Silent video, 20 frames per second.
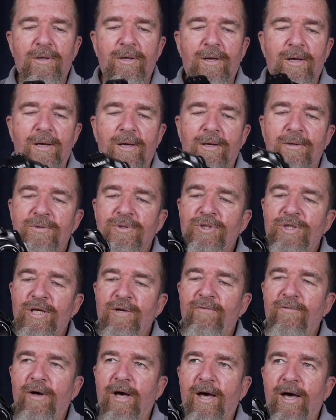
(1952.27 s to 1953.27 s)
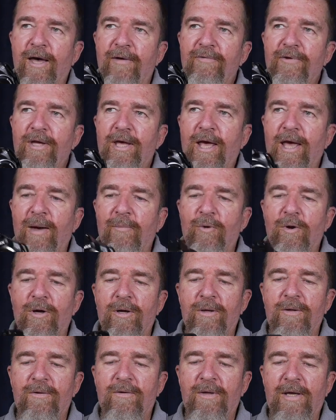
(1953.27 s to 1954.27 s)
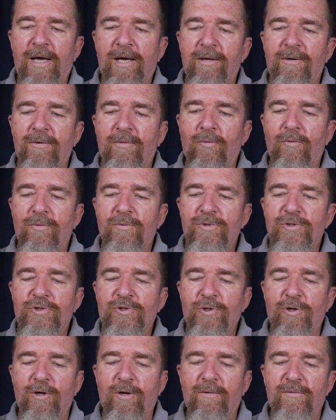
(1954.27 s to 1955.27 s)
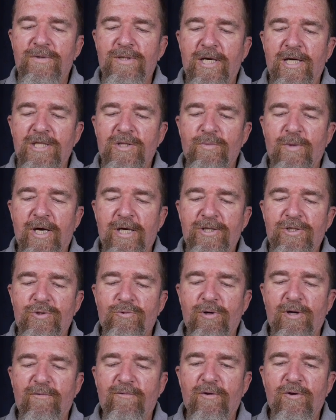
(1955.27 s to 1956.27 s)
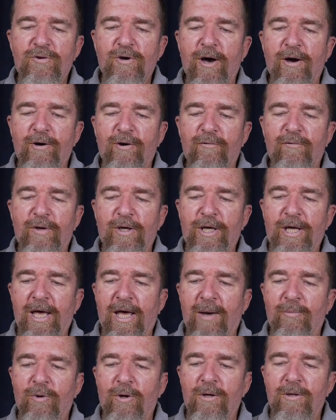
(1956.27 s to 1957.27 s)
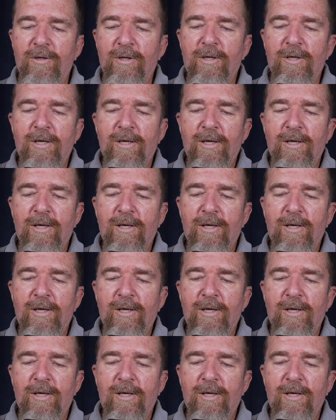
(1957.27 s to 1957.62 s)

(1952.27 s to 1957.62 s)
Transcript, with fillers: uh, G5 camera that serves as my street photography camera.